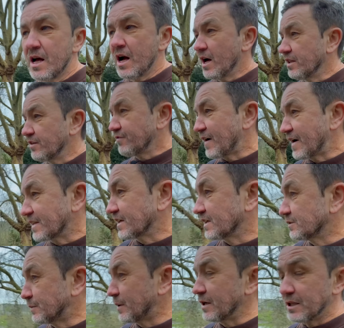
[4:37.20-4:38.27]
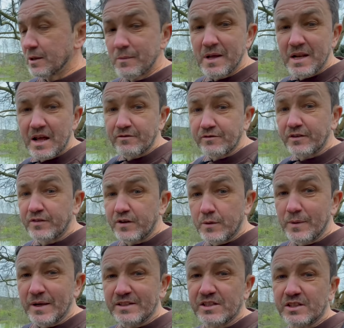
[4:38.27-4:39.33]
And the fact that he's putting them in every few
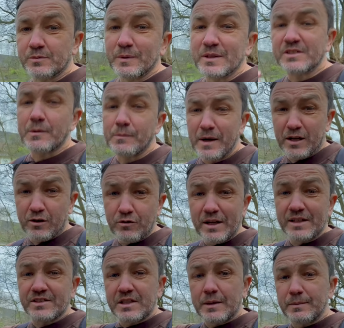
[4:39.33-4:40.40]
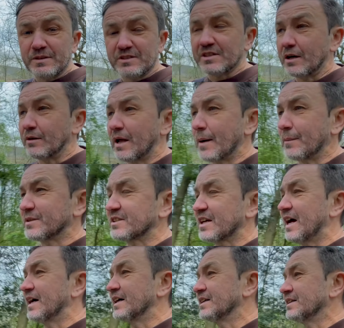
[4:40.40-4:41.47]
metres means they make great stepping stone habitat.